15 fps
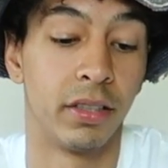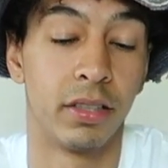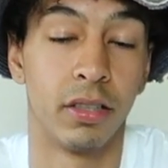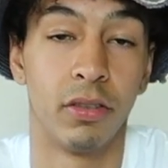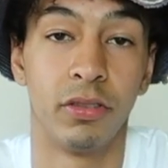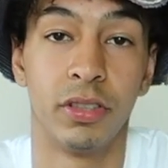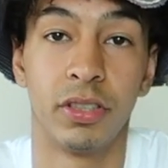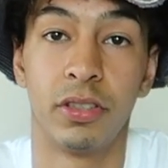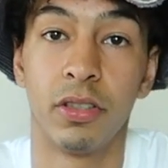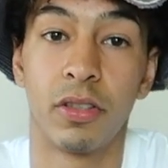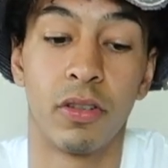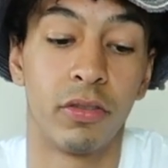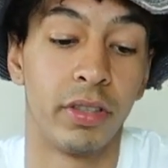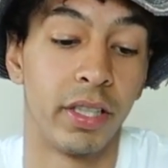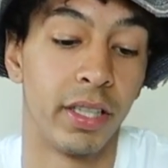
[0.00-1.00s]
So just
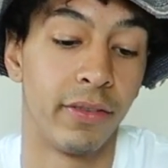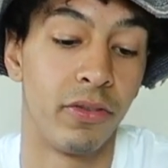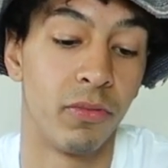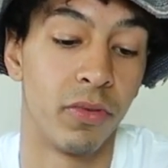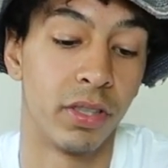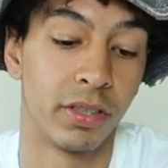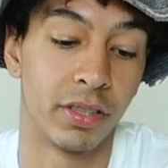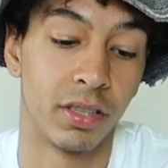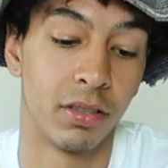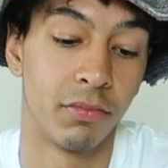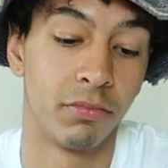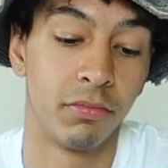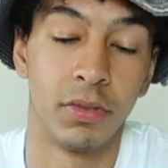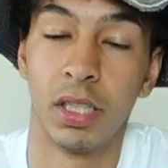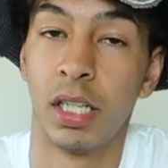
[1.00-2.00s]
look on there if you want
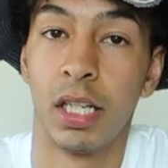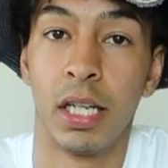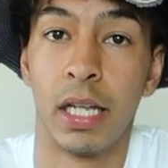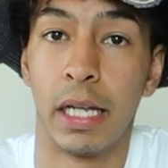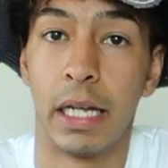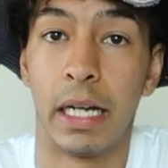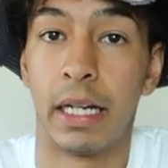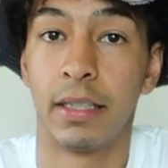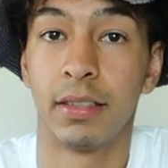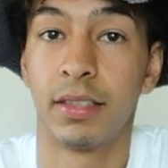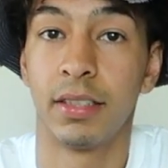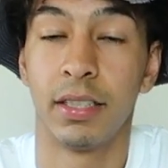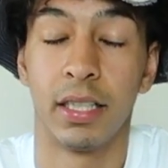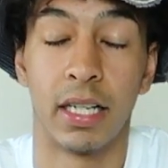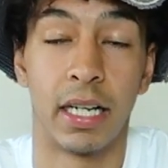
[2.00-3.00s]
some
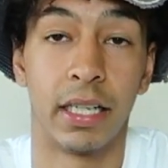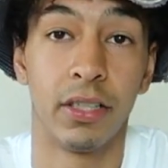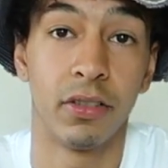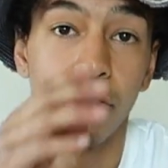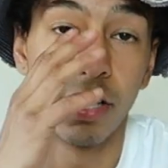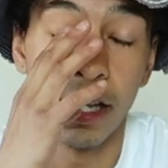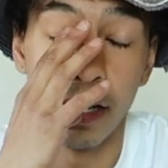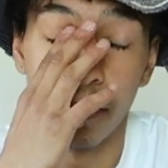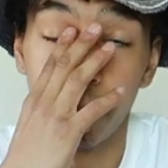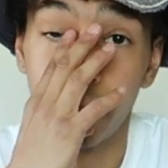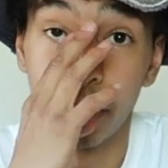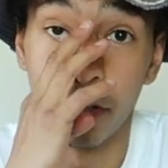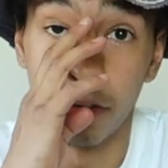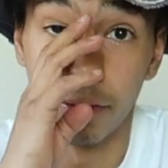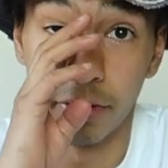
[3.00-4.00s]
honestly, I know a lot of them
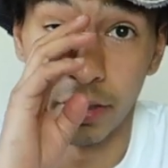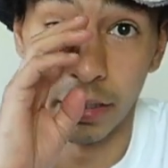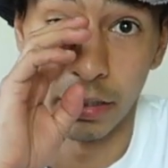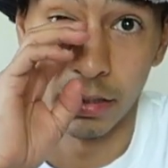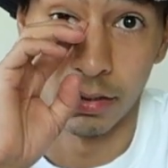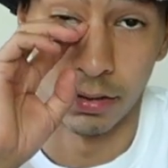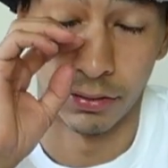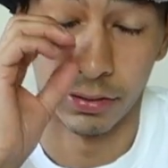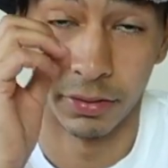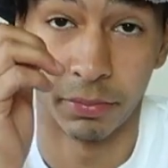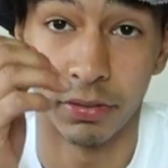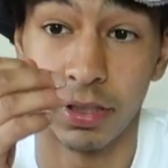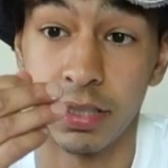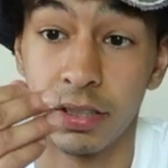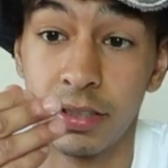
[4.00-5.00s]
are going for like 100
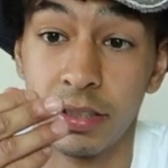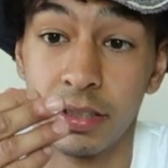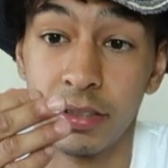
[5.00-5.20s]
plus,